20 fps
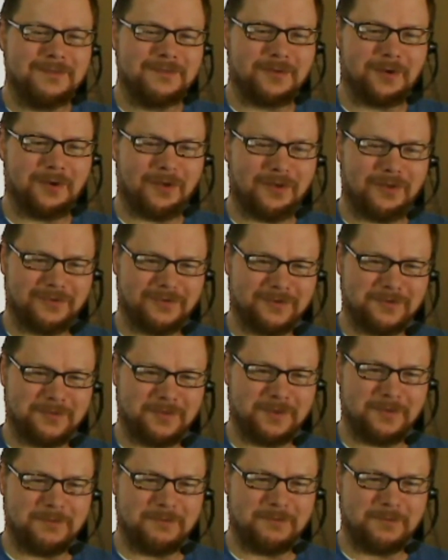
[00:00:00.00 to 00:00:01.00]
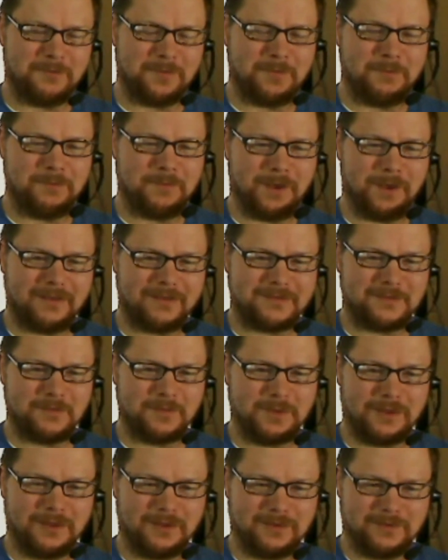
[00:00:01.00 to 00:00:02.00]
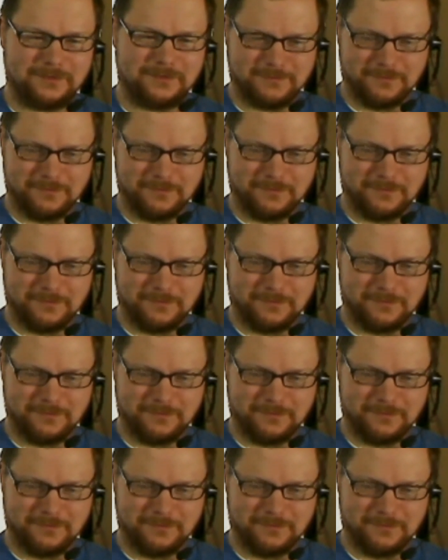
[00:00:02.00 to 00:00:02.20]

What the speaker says: For all those a bit of possibly